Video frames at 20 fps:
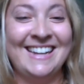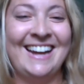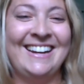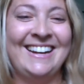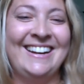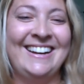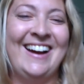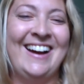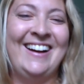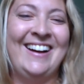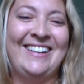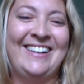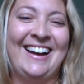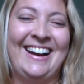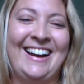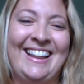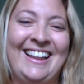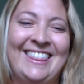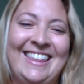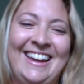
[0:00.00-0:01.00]
you know
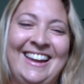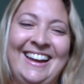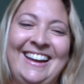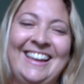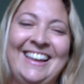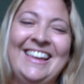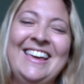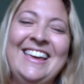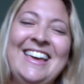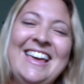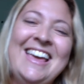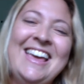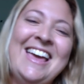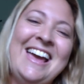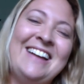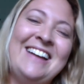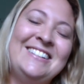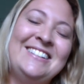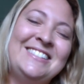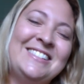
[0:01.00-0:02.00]
kind of thing
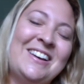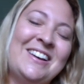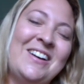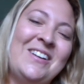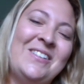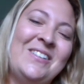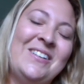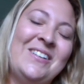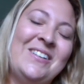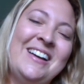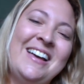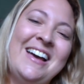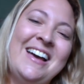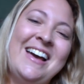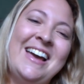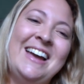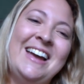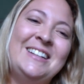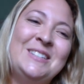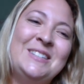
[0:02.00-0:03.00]
and so
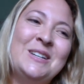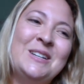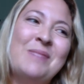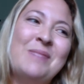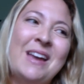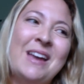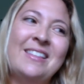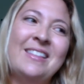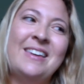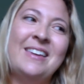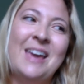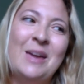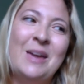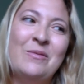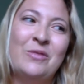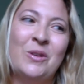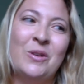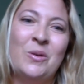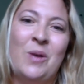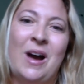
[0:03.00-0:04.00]
it took me out of the game
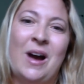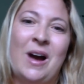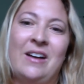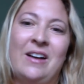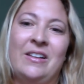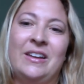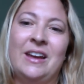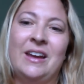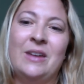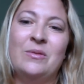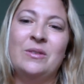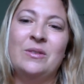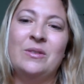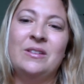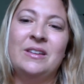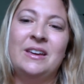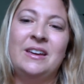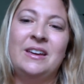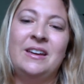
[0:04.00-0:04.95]
for a while and i really